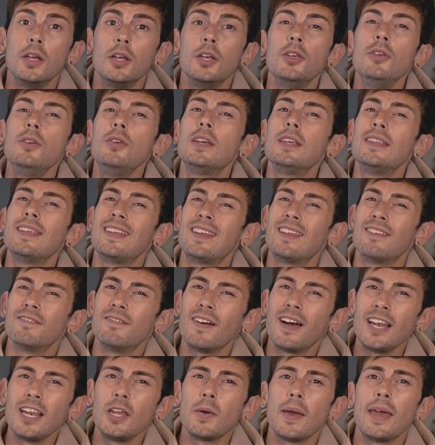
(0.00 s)
you can then
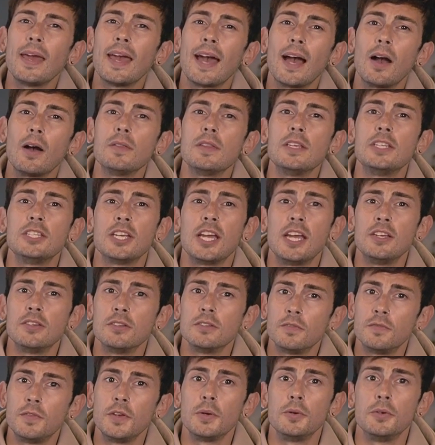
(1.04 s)
evaluate how these changes
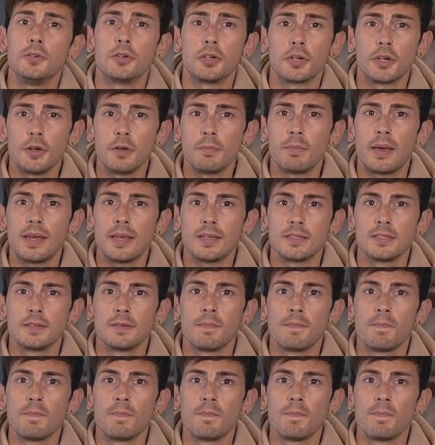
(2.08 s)
feel in your codebase.